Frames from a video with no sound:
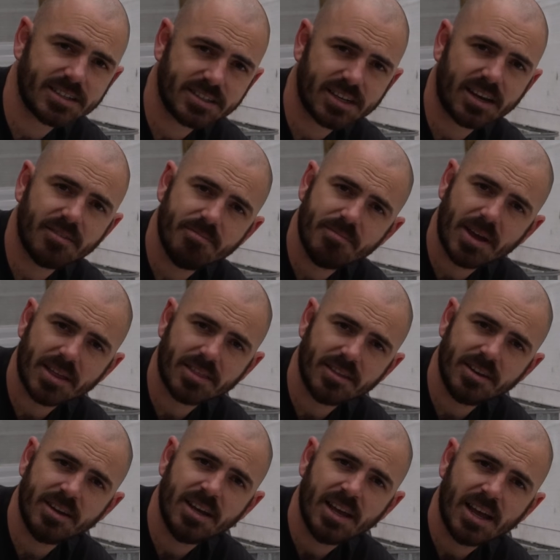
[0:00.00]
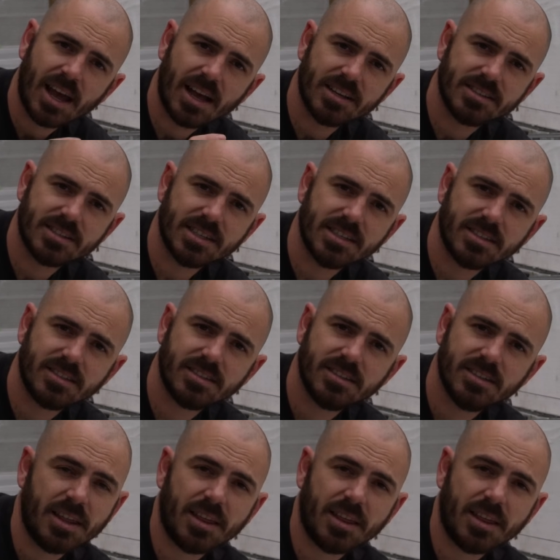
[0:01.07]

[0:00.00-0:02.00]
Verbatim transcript: same method as this.